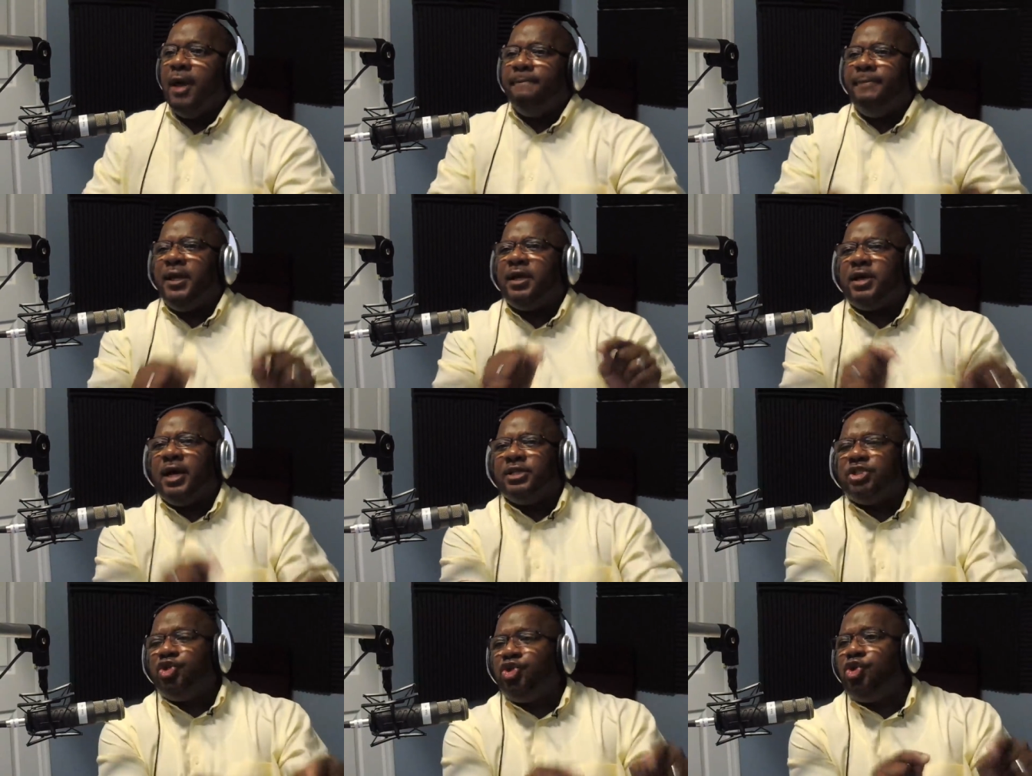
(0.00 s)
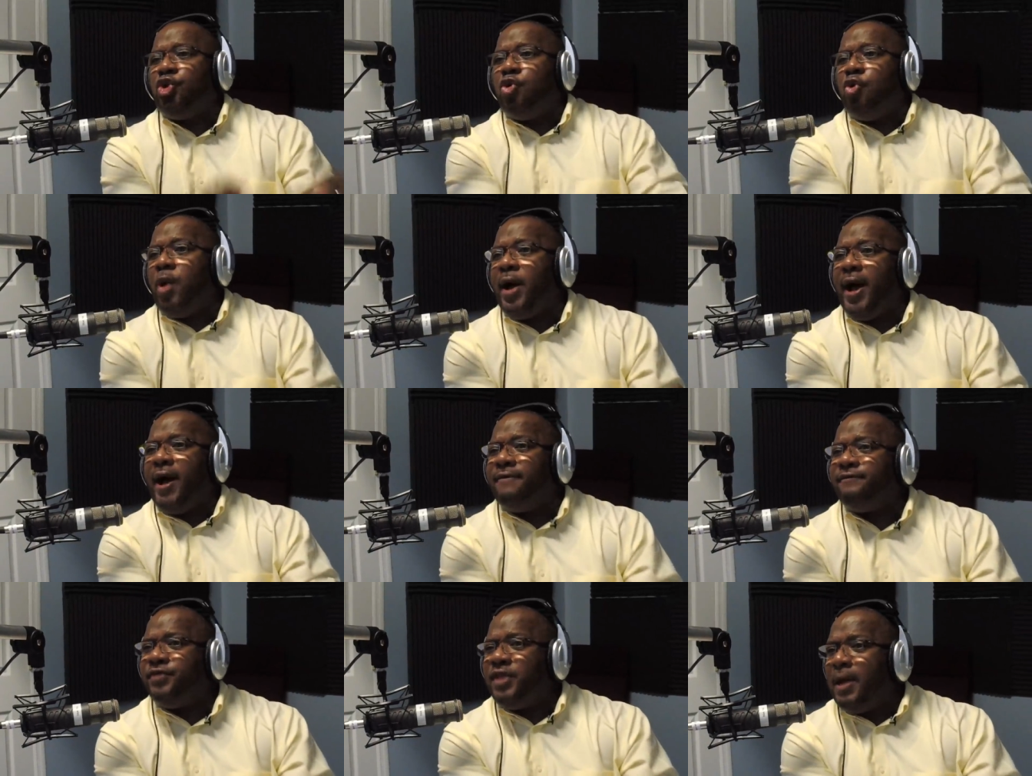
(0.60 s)
because you
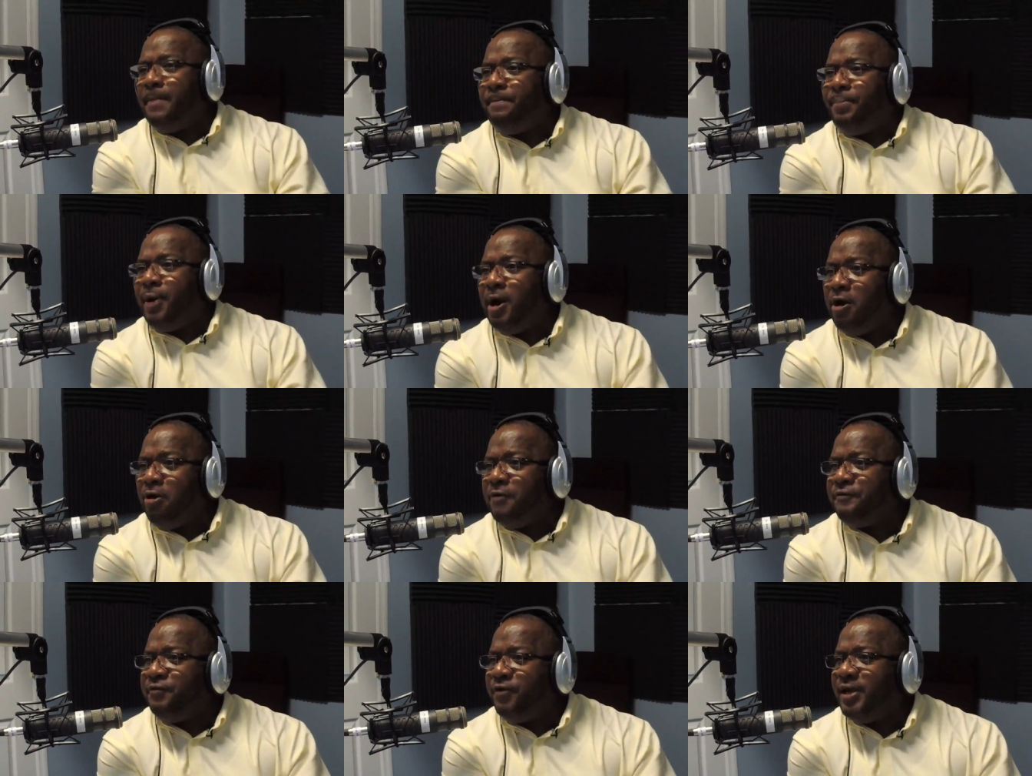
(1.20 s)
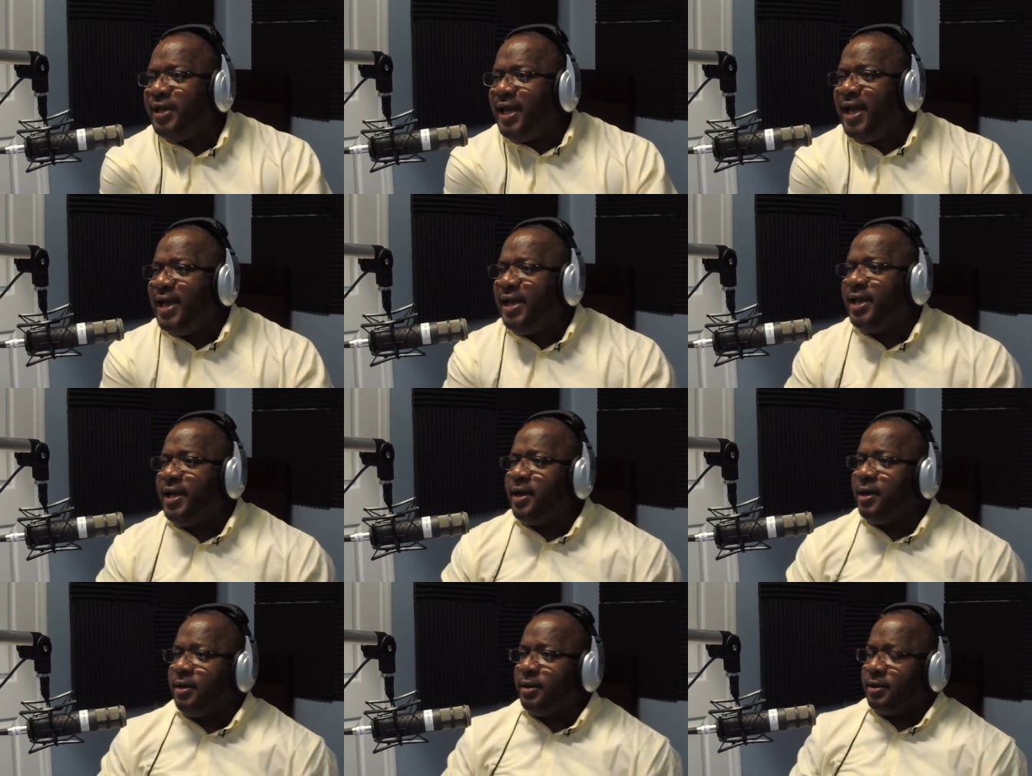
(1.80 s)
have their
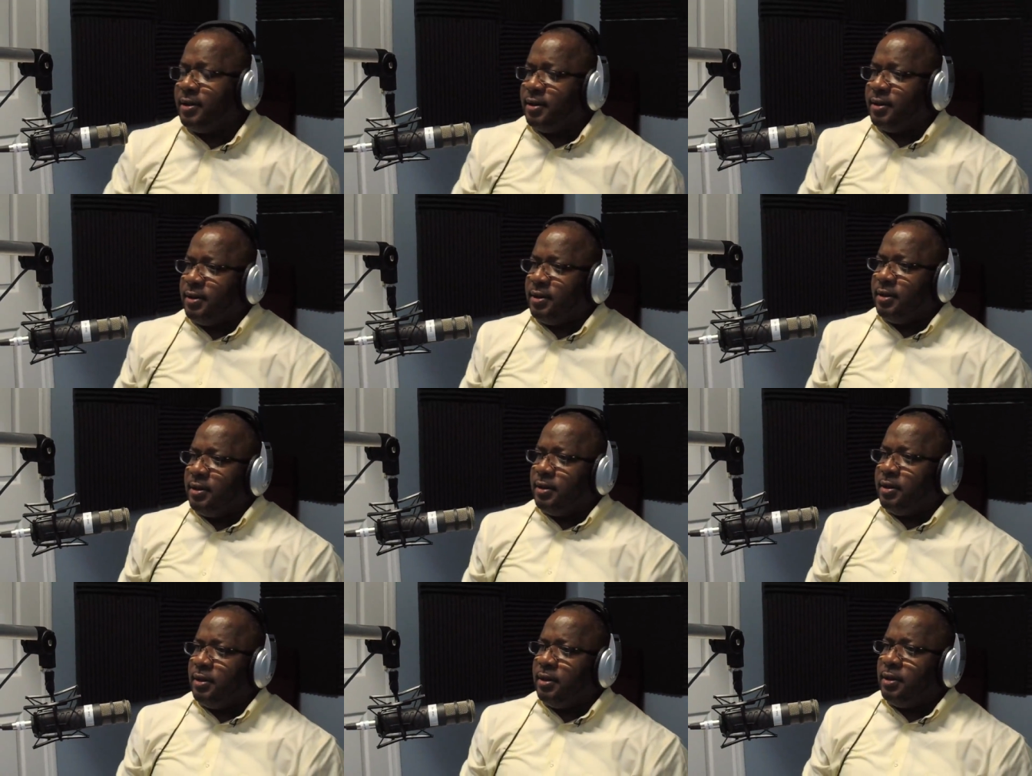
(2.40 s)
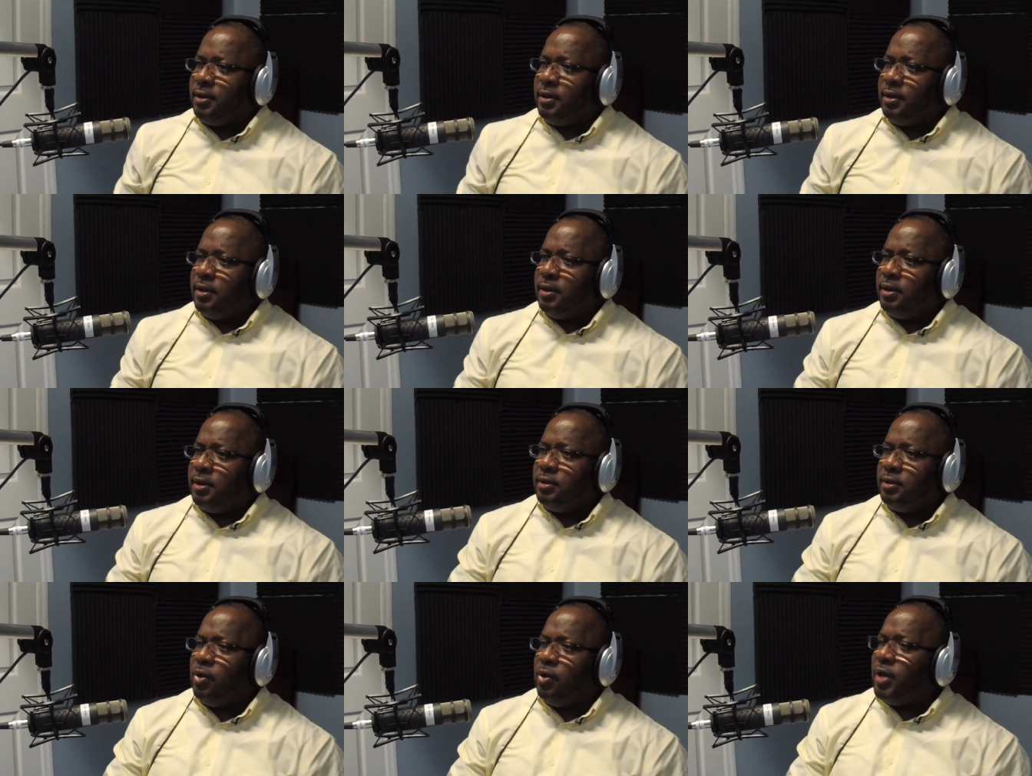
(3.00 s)
paraphernalia.
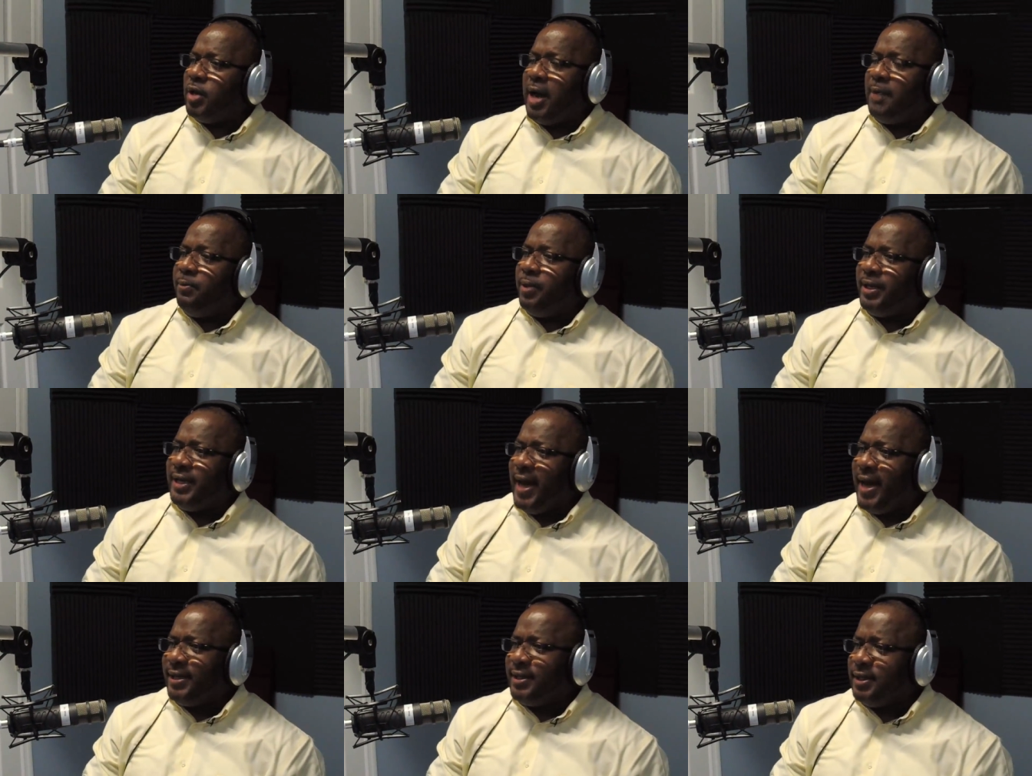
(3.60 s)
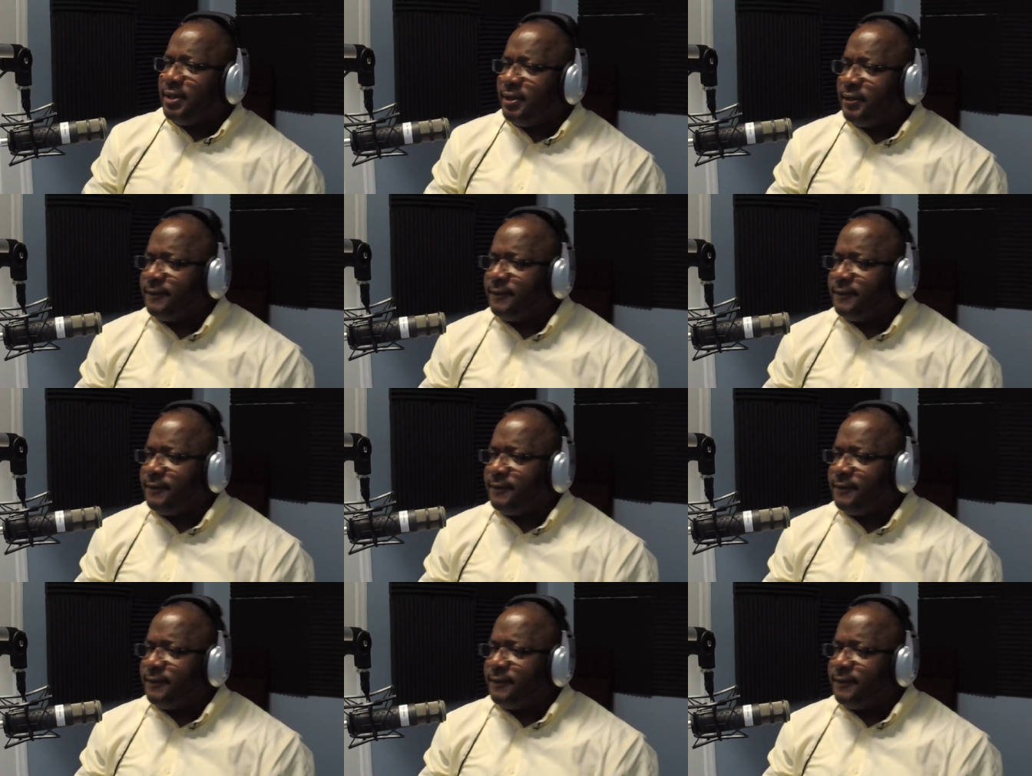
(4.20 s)
Don't come with that.